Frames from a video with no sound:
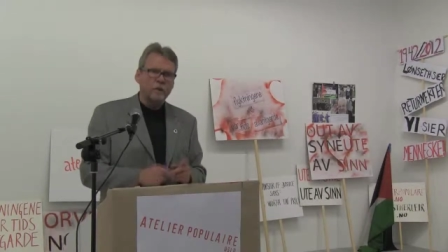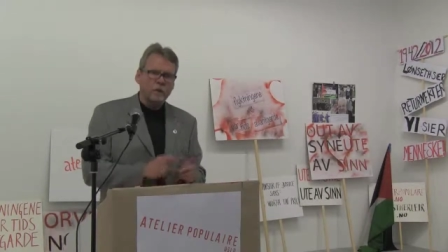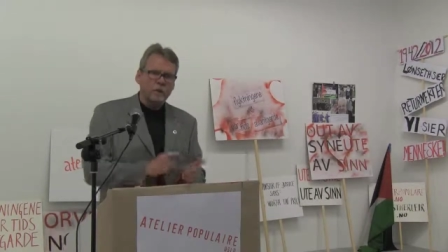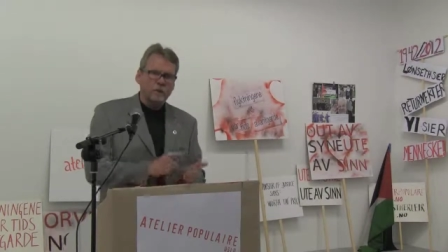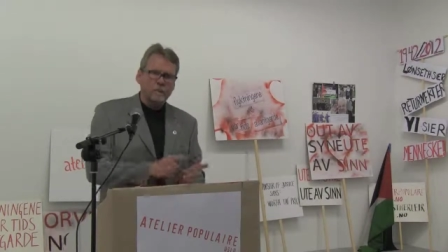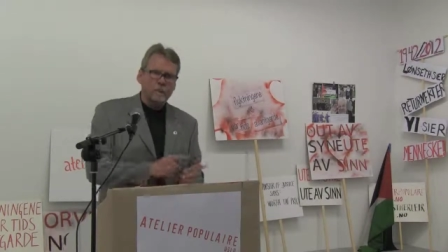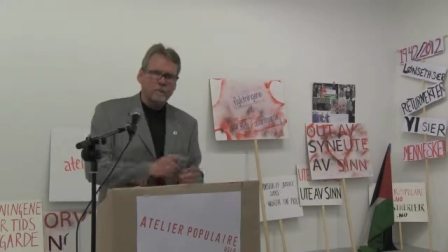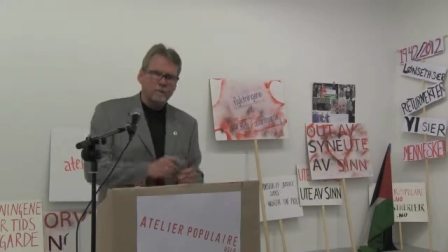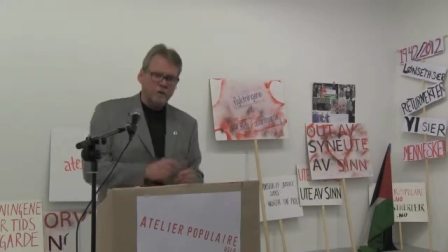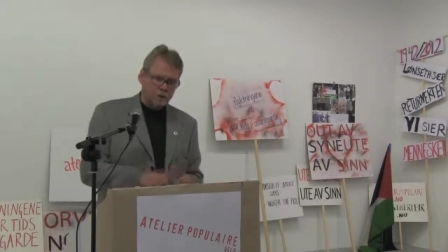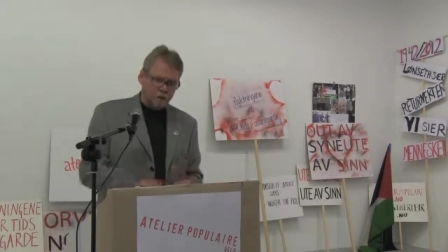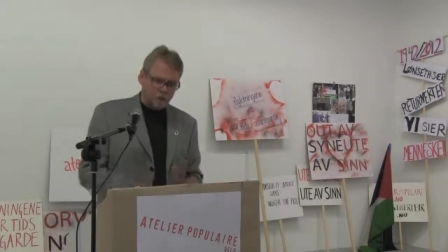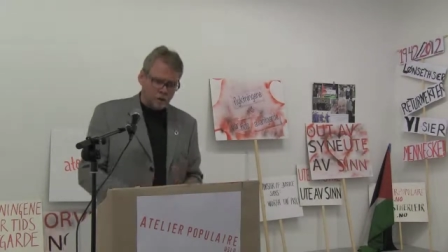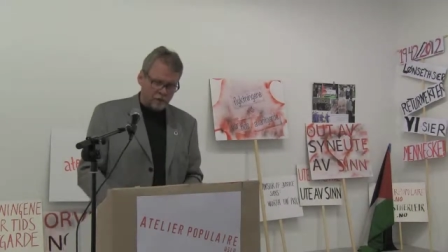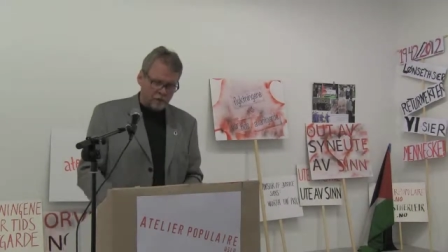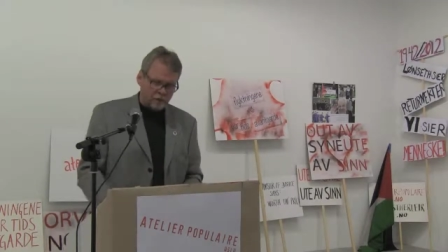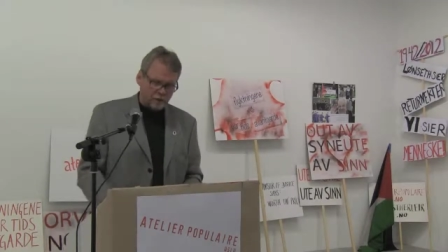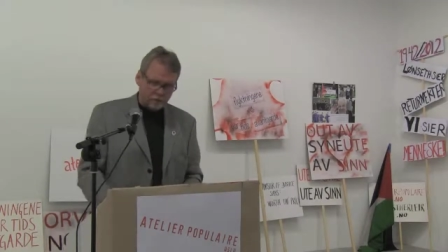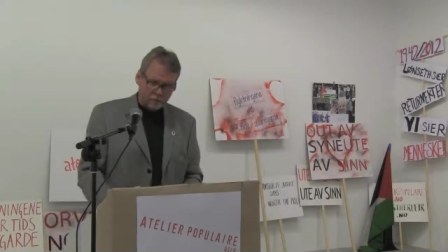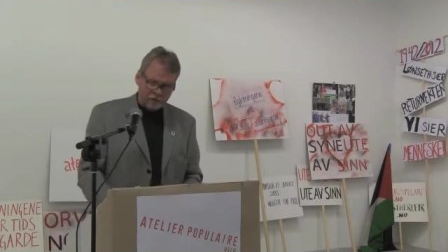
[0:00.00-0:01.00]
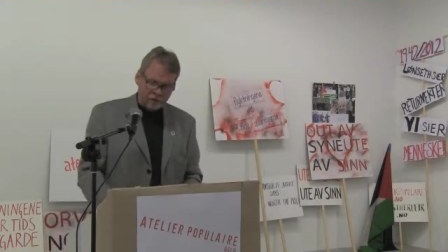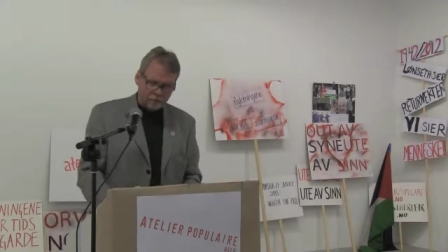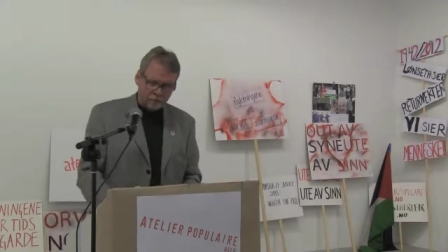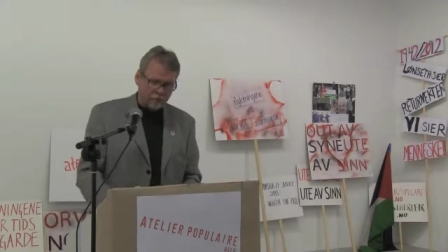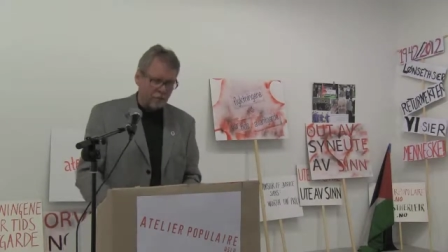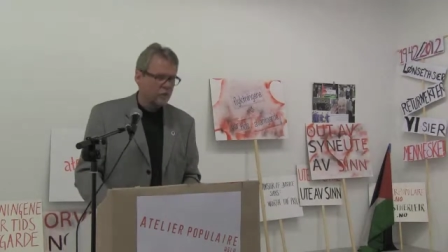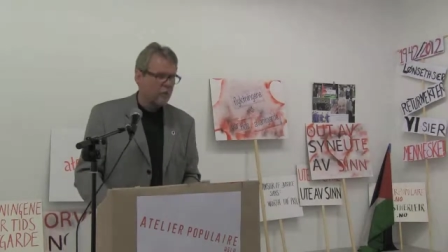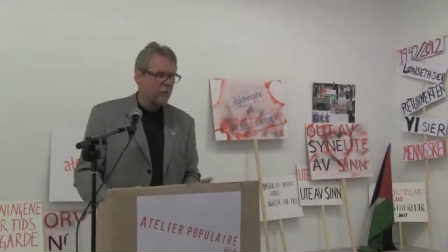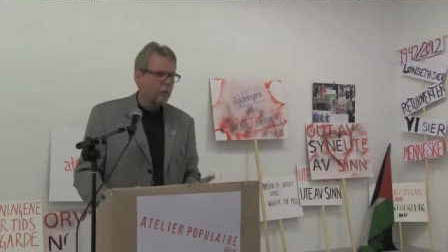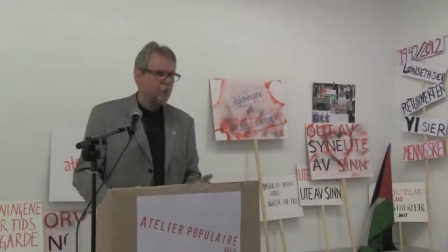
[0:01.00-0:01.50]
Less than is only
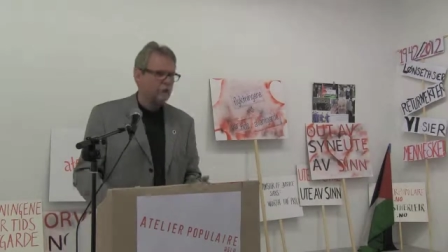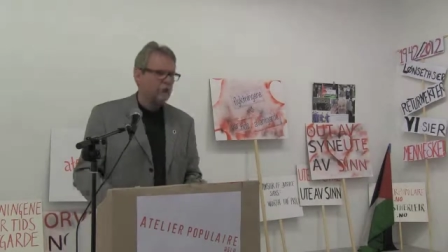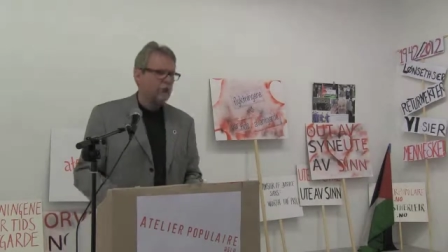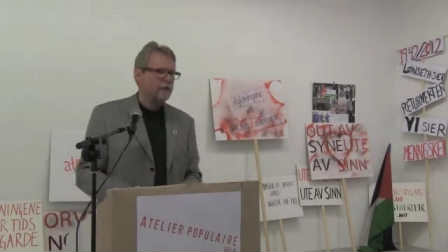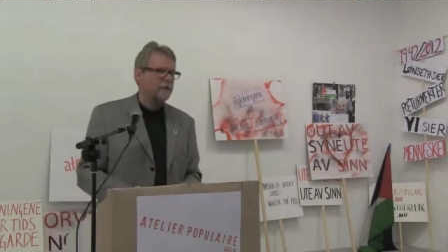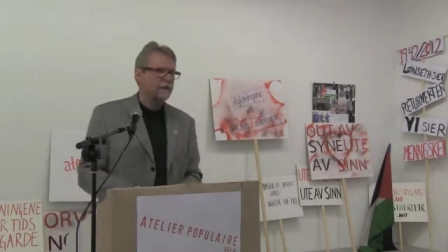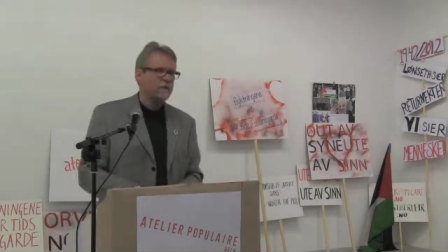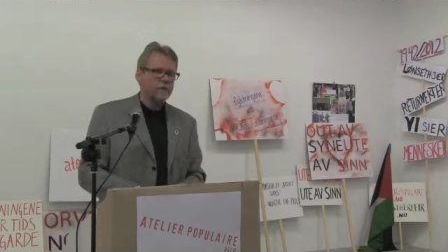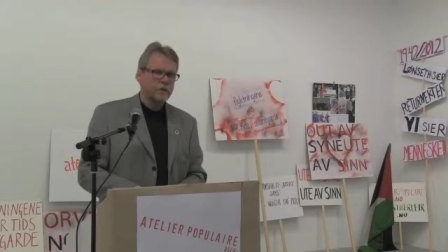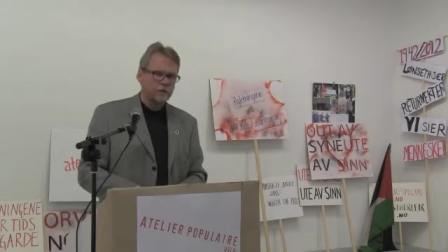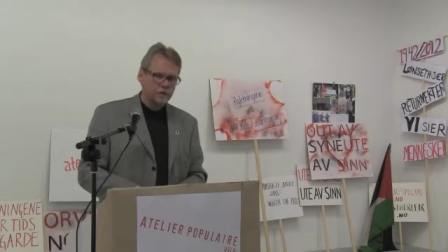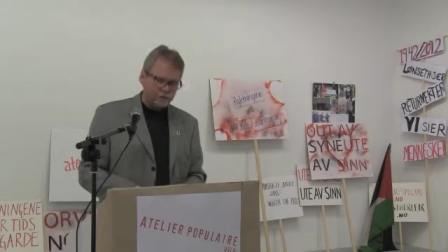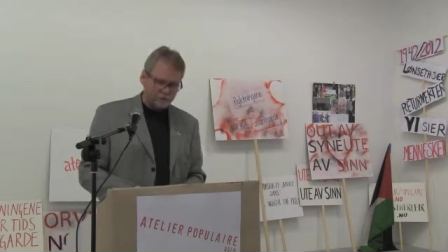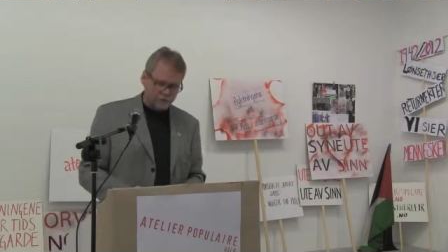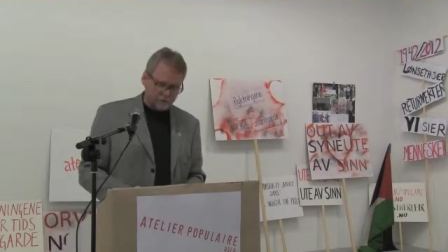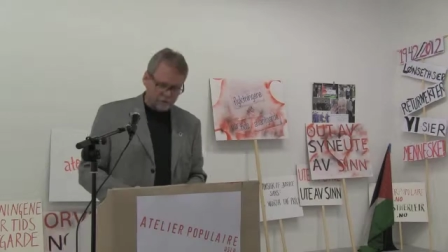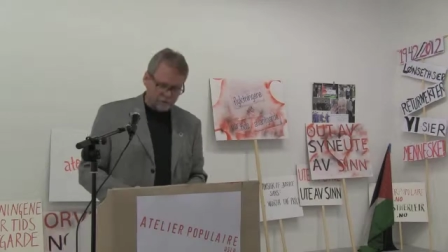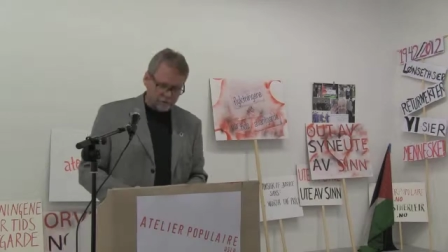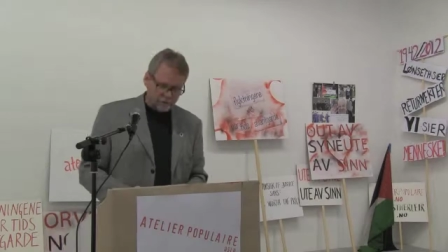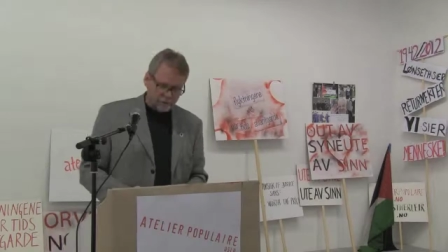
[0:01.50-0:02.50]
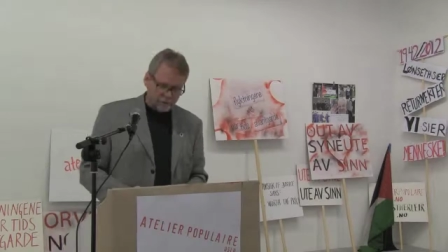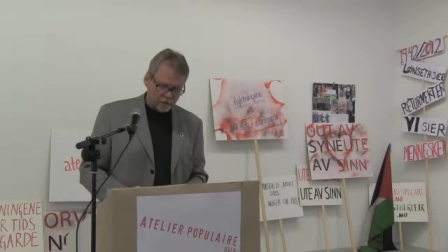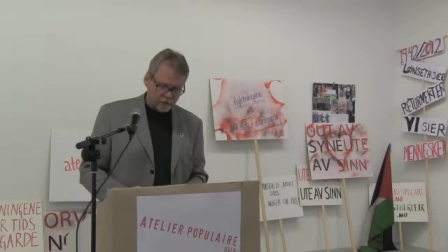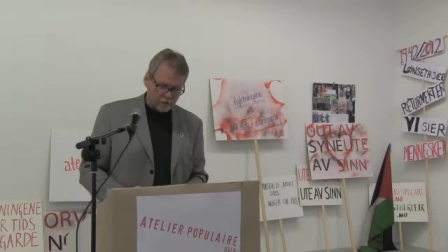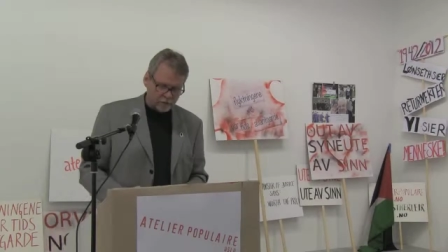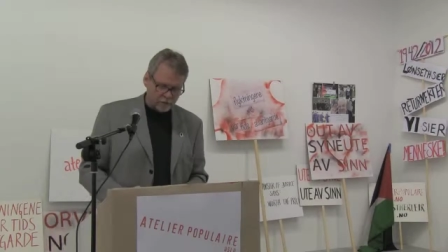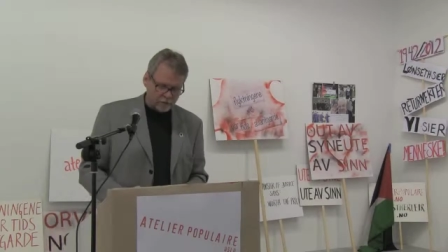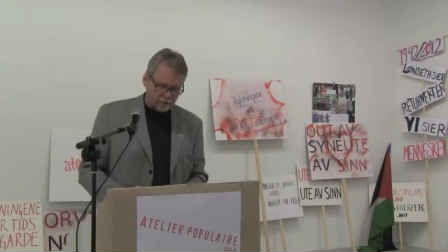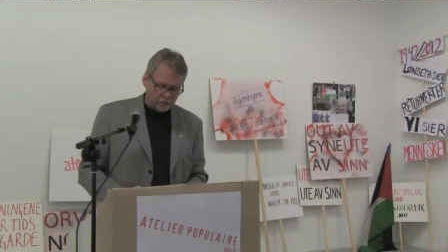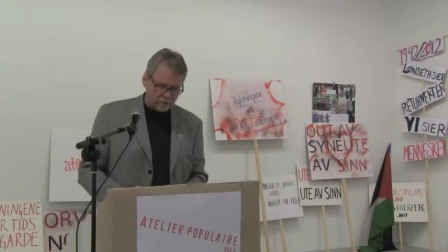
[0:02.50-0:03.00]
about
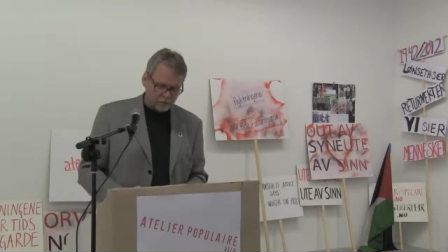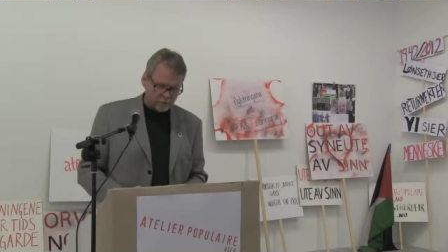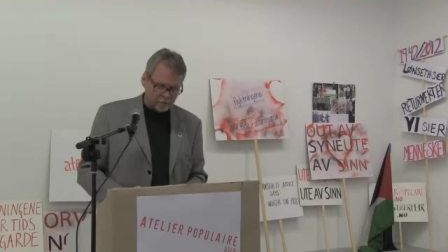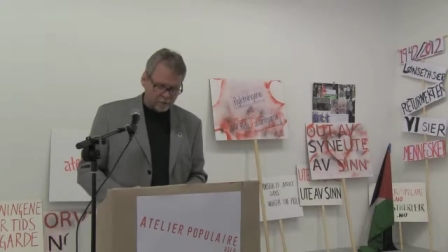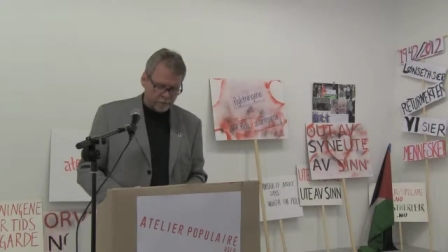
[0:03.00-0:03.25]
850,000.